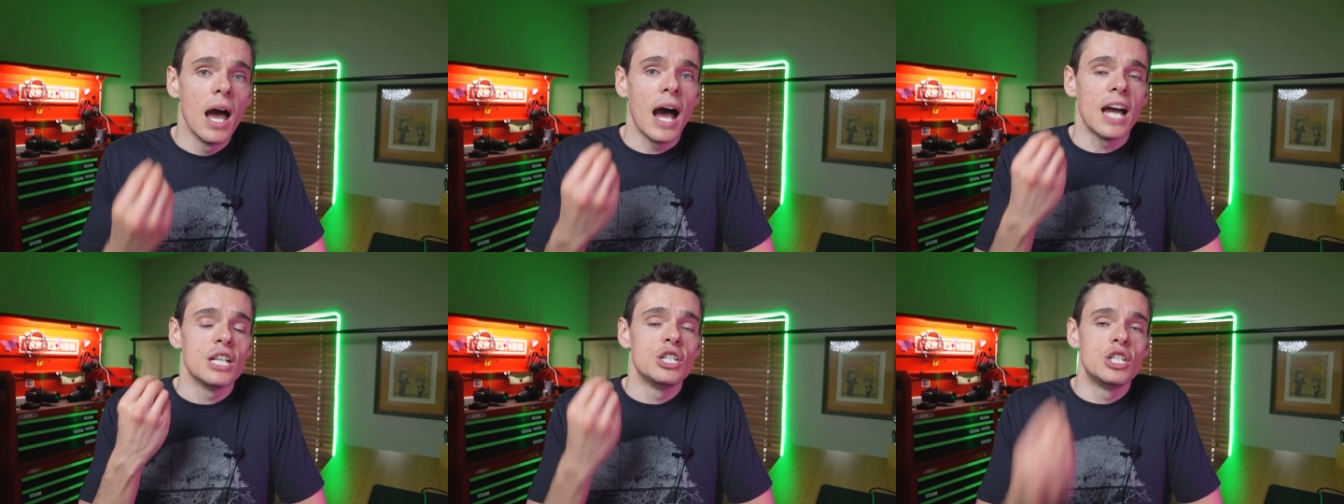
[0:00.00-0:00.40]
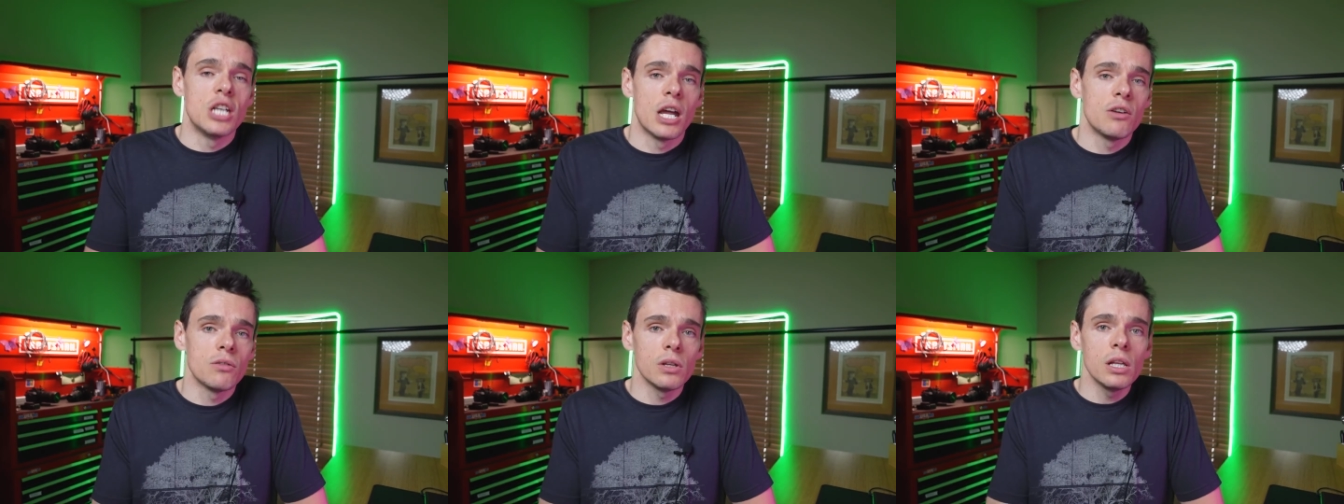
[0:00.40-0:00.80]
I
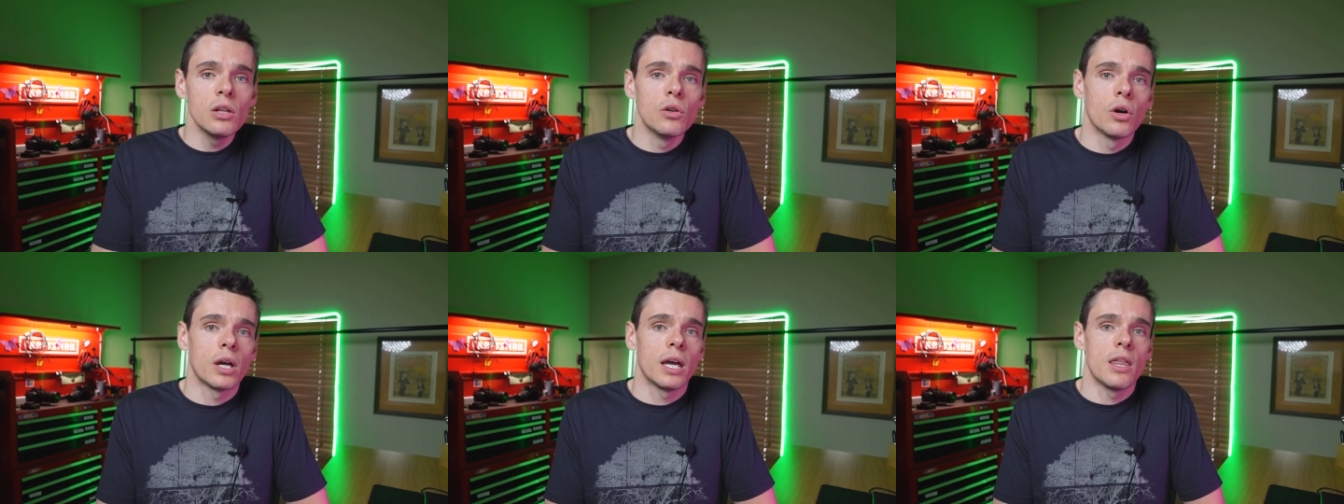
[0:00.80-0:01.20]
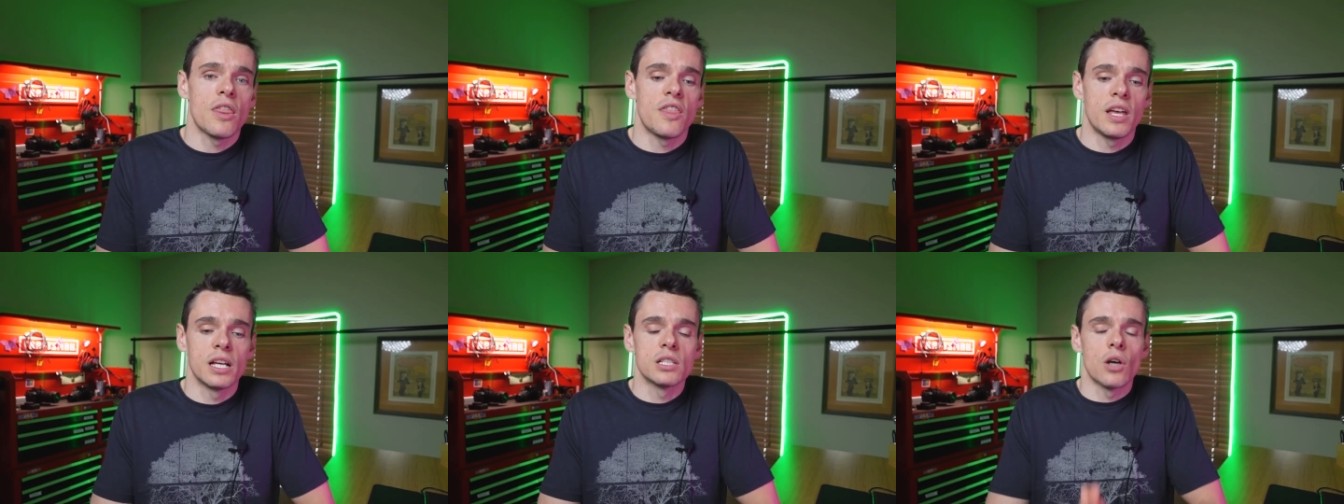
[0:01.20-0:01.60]
generally look at
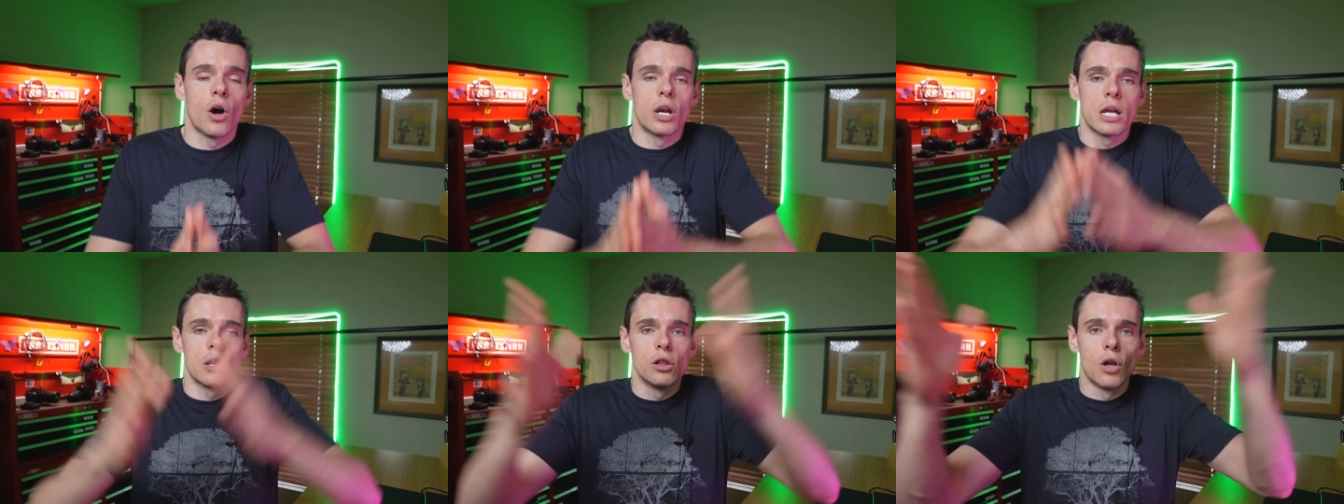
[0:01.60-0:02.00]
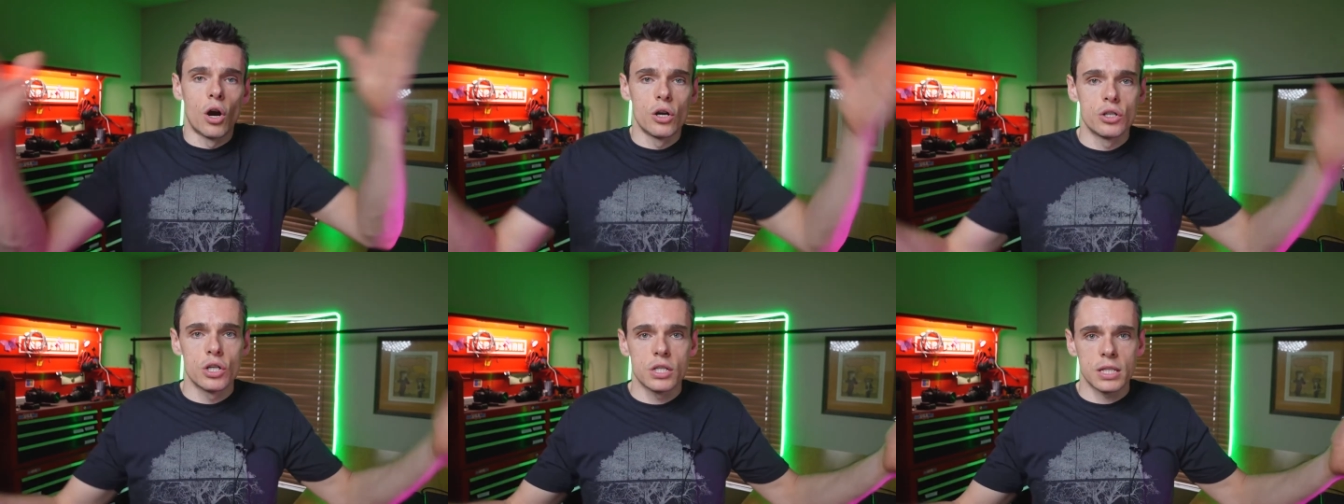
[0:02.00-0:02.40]
things on a
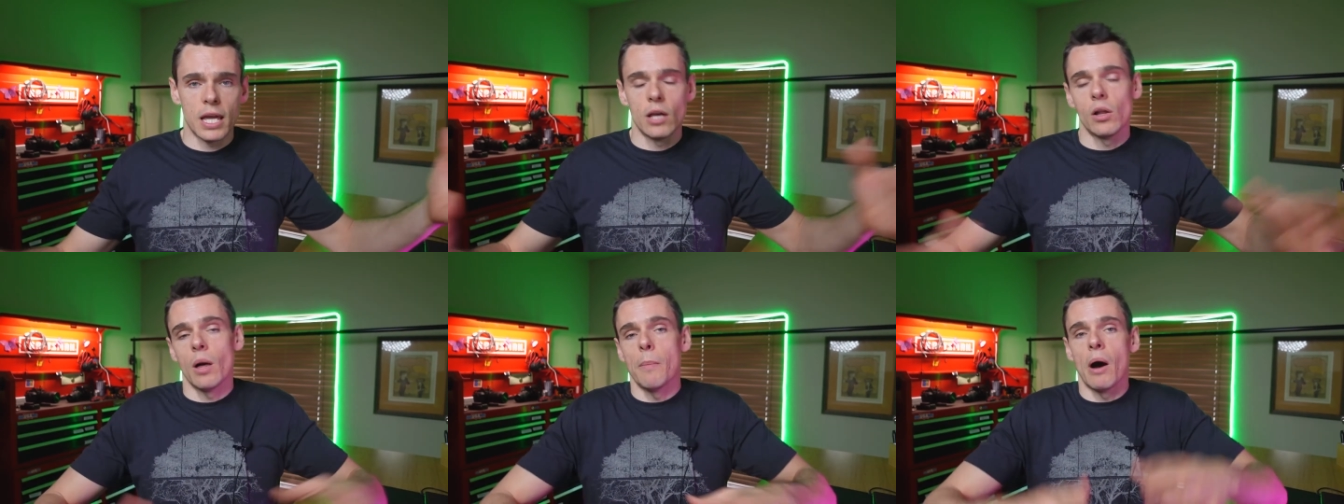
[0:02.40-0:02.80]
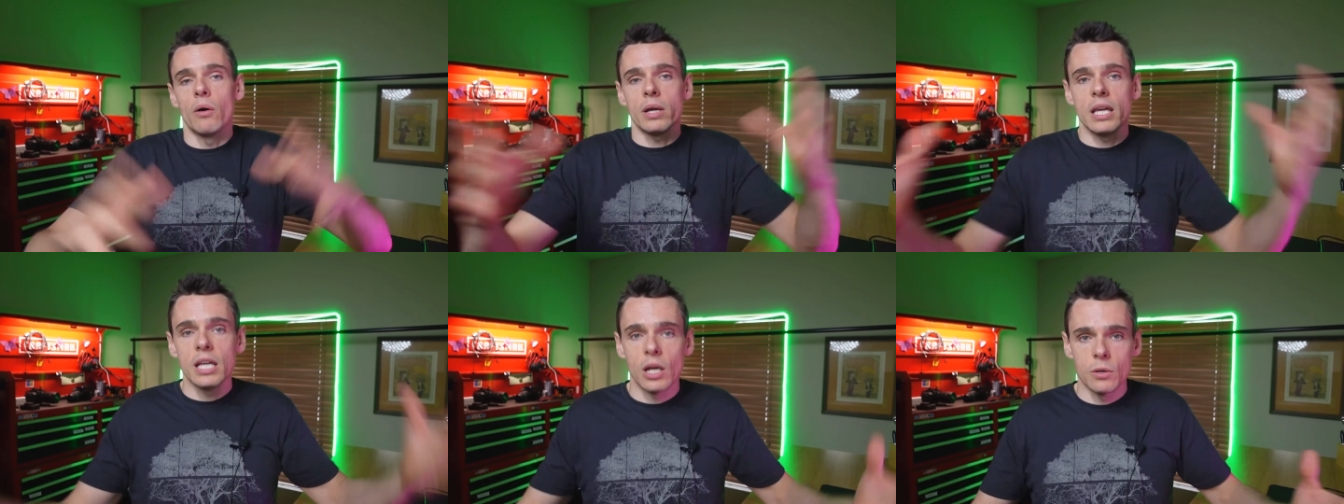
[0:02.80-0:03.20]
larger scale
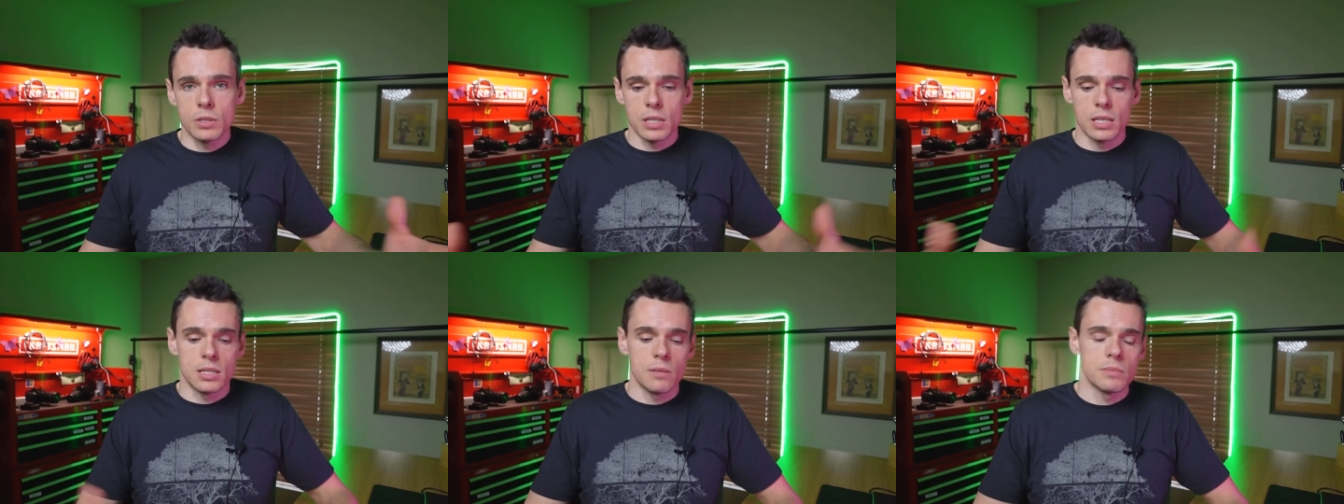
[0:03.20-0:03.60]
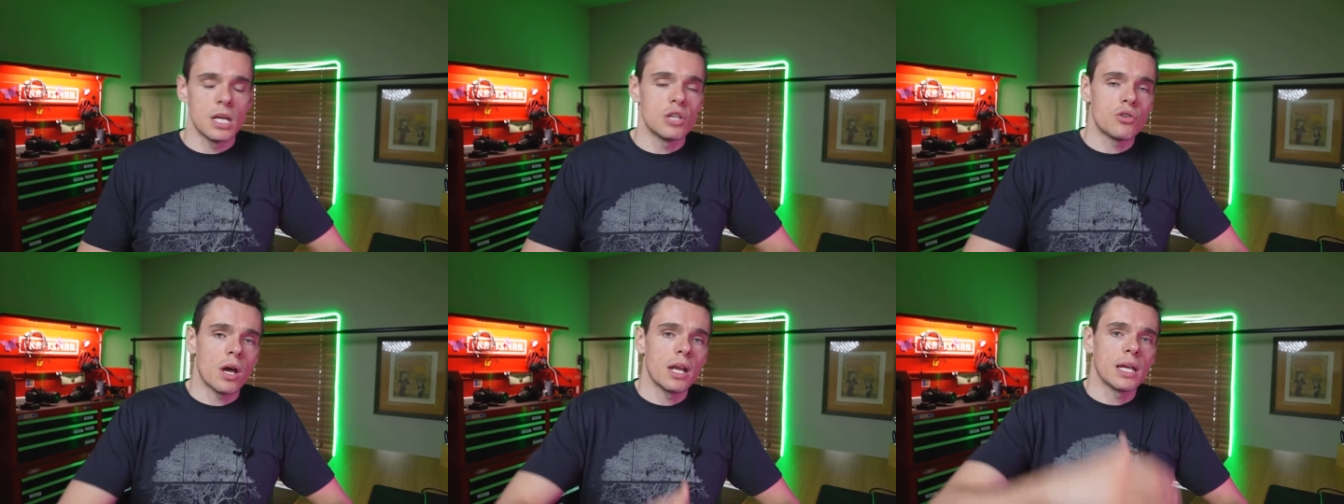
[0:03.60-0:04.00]
about ecosystems. I
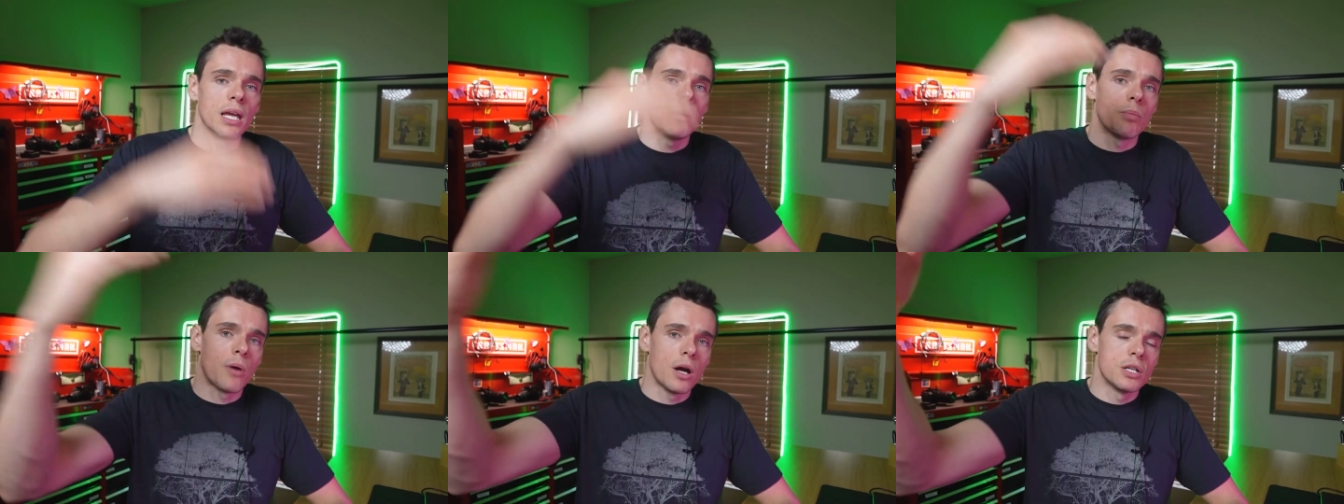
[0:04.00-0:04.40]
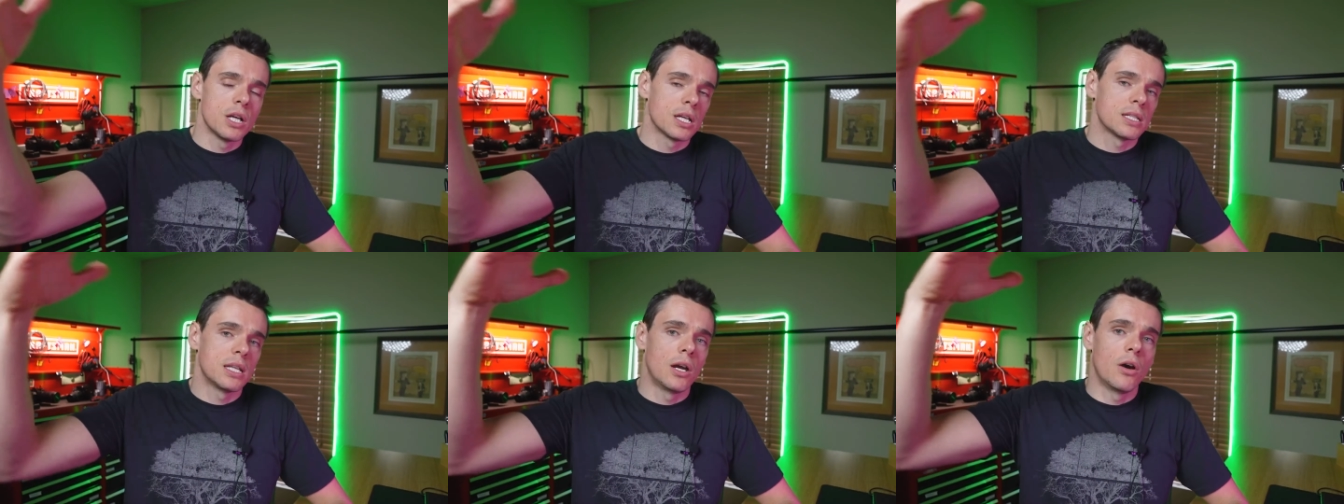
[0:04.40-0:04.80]
try to get
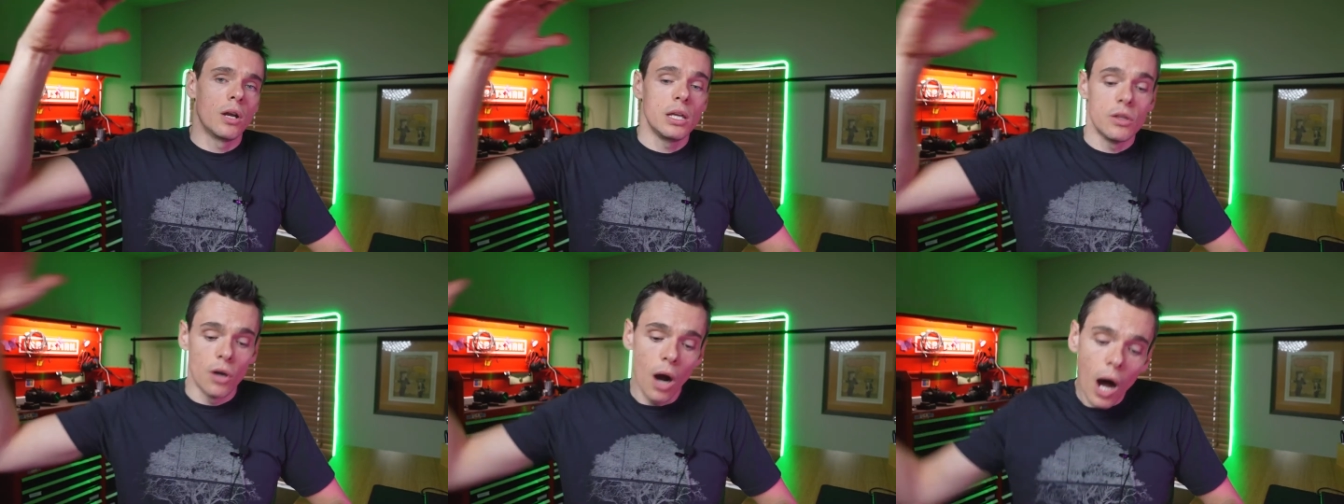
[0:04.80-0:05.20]
projects that are either